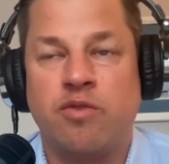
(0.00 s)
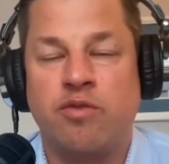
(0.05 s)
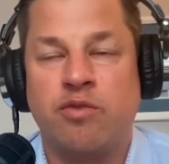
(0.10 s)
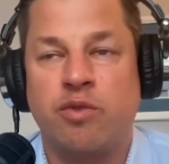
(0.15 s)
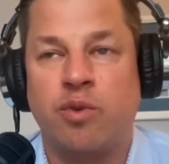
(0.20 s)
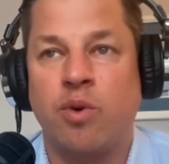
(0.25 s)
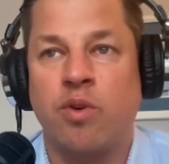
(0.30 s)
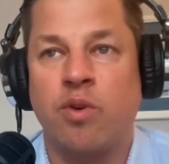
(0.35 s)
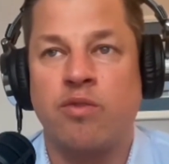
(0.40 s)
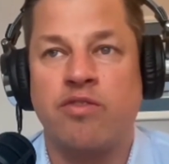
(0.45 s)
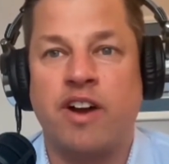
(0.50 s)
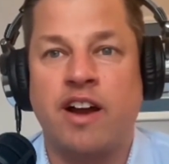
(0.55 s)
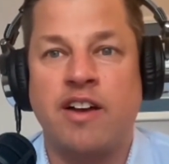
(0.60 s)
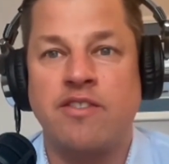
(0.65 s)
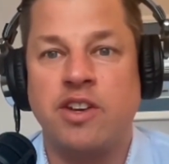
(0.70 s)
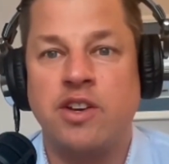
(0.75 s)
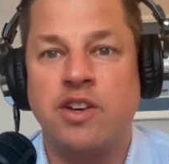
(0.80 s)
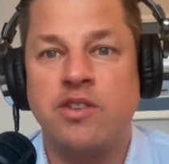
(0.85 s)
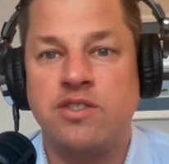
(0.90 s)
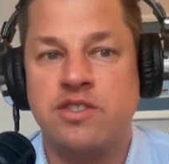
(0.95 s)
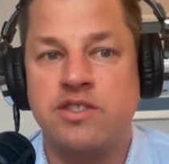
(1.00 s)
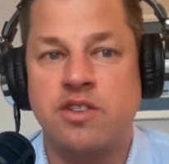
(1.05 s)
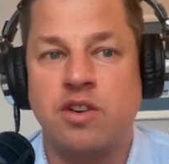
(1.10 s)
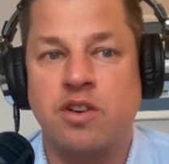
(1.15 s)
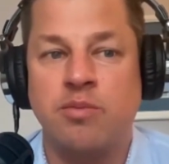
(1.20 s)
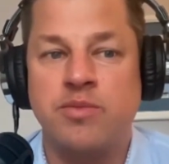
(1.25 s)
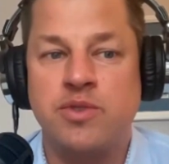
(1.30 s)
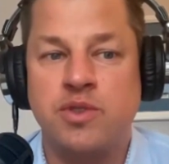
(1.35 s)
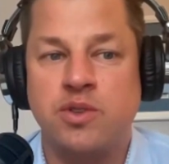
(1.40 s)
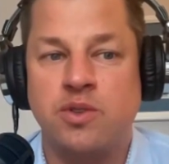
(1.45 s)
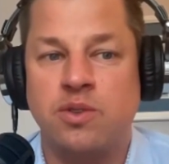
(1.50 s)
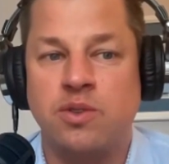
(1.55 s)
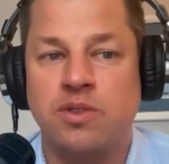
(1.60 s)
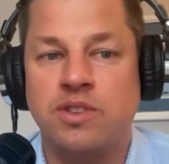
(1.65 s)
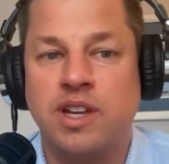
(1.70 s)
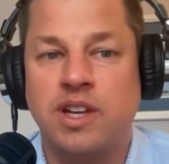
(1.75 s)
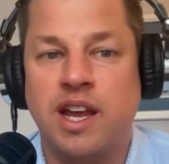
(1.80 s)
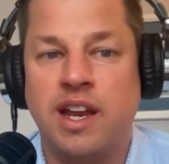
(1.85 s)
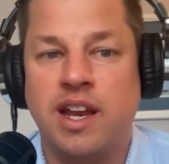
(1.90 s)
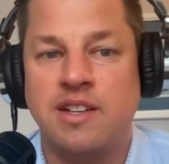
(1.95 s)
4 or 5 years is homeschooled,
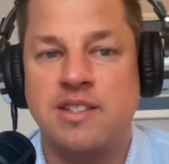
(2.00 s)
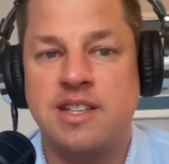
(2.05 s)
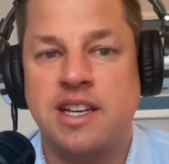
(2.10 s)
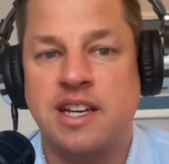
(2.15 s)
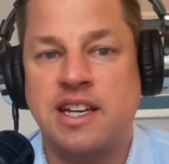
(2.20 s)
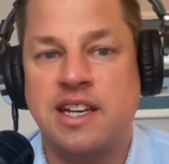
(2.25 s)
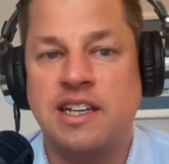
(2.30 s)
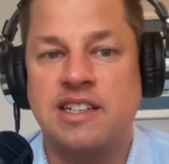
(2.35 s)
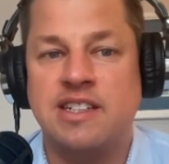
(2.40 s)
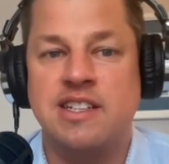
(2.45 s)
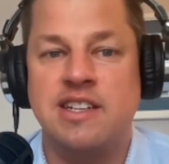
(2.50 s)
and it's like